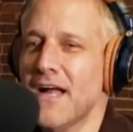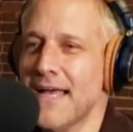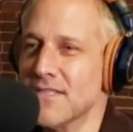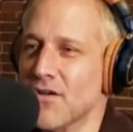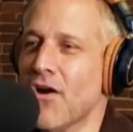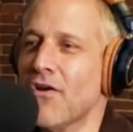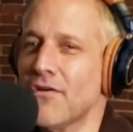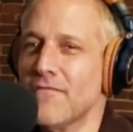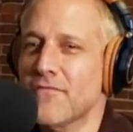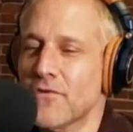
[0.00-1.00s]
as
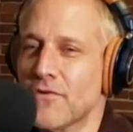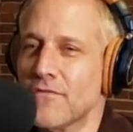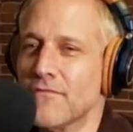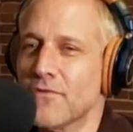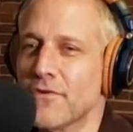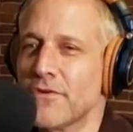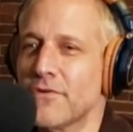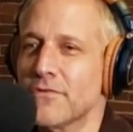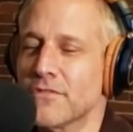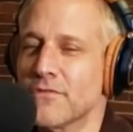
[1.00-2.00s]
art for
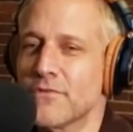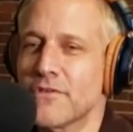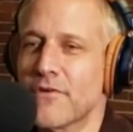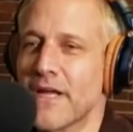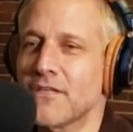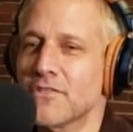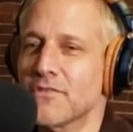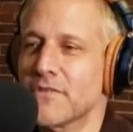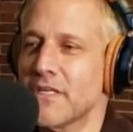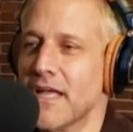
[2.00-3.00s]
your children or
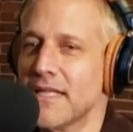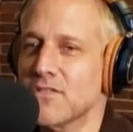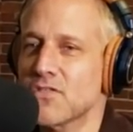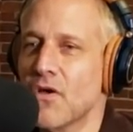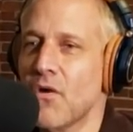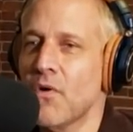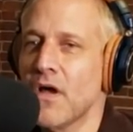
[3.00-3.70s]
grandchildren. And so